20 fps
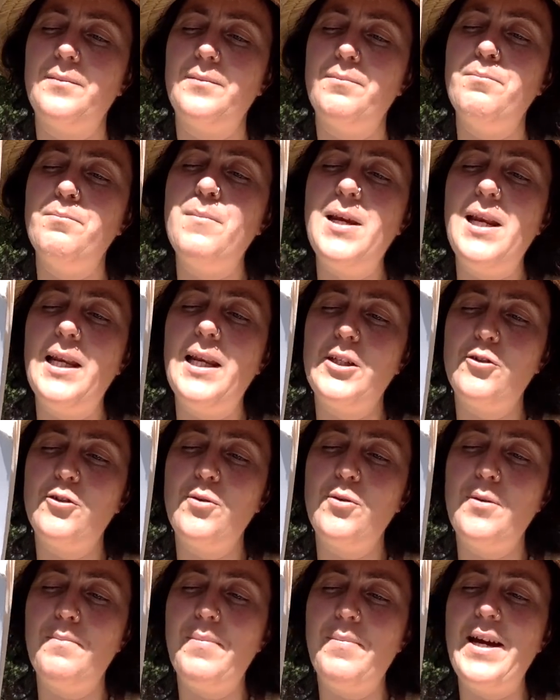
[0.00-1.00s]

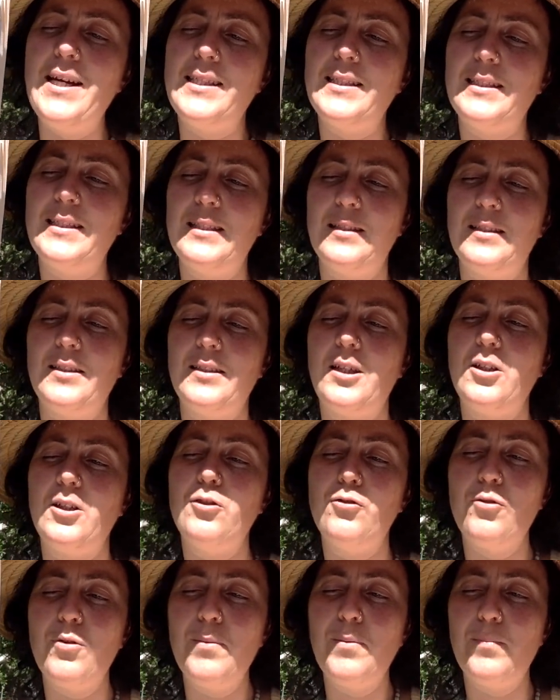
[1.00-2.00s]
military bases
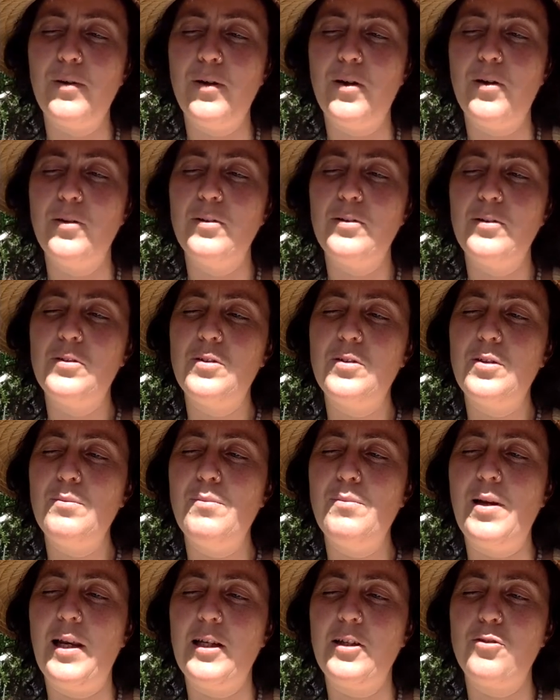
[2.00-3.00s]
contribute to
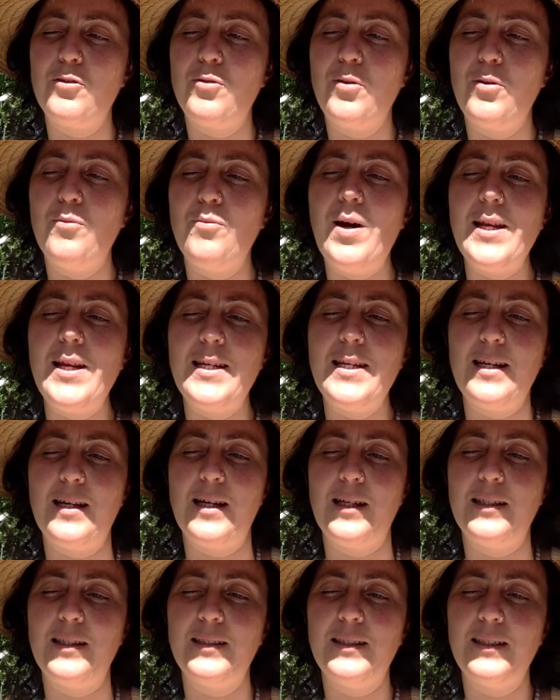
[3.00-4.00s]
military
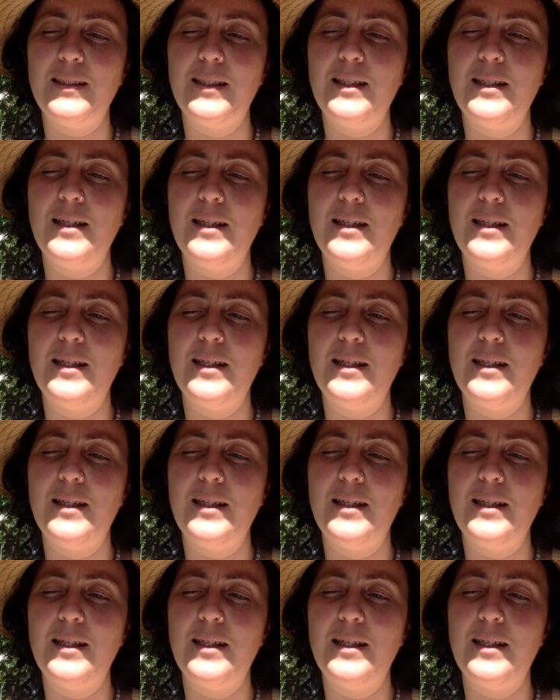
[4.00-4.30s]
readiness.